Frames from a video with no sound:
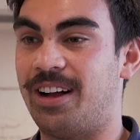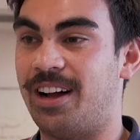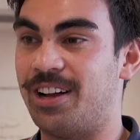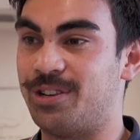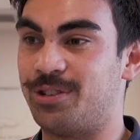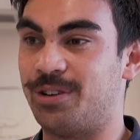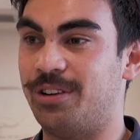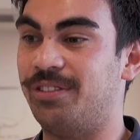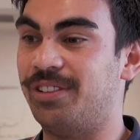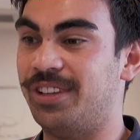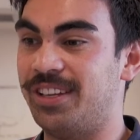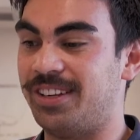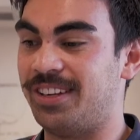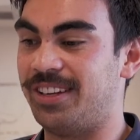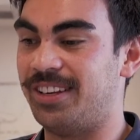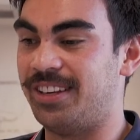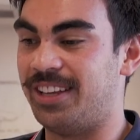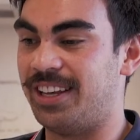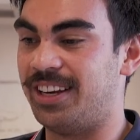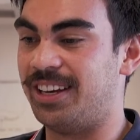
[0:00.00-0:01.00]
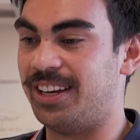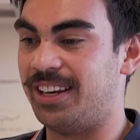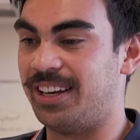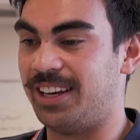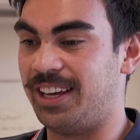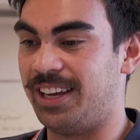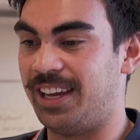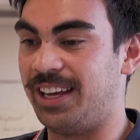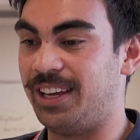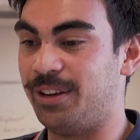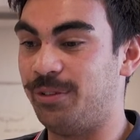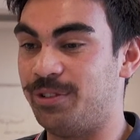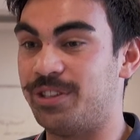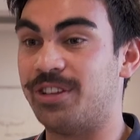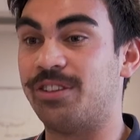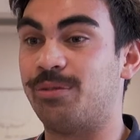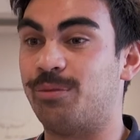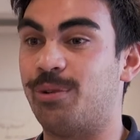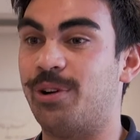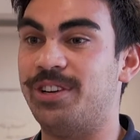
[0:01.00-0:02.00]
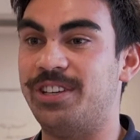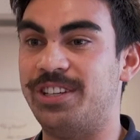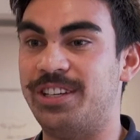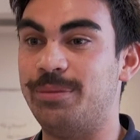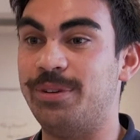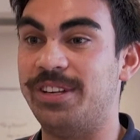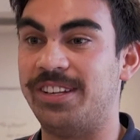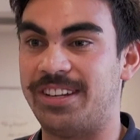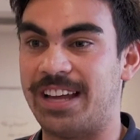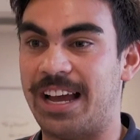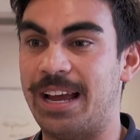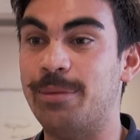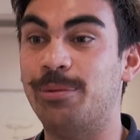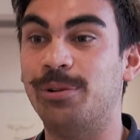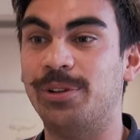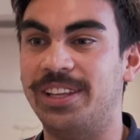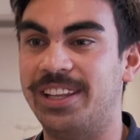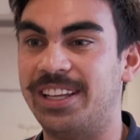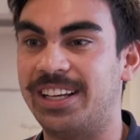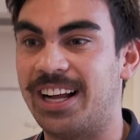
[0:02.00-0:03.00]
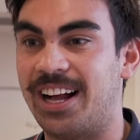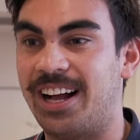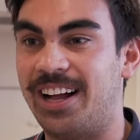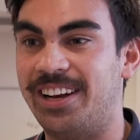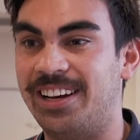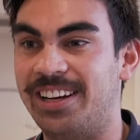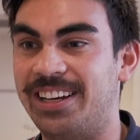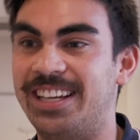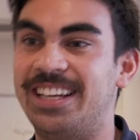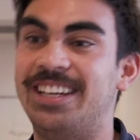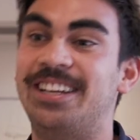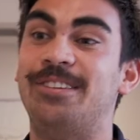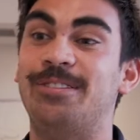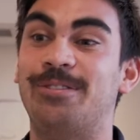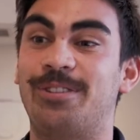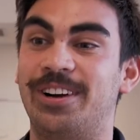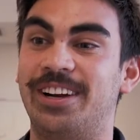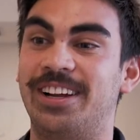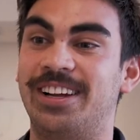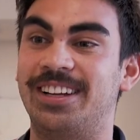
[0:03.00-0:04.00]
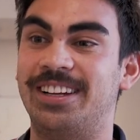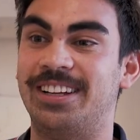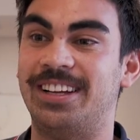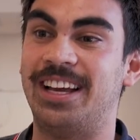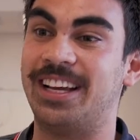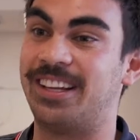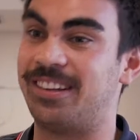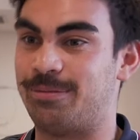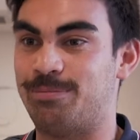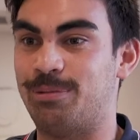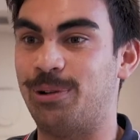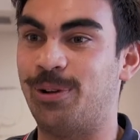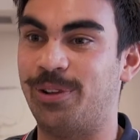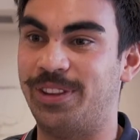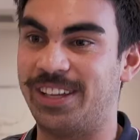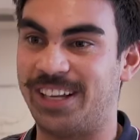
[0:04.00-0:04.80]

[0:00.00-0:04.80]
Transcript: I should have listened that he just wanted to be stable in the garden, he didn't want to explore the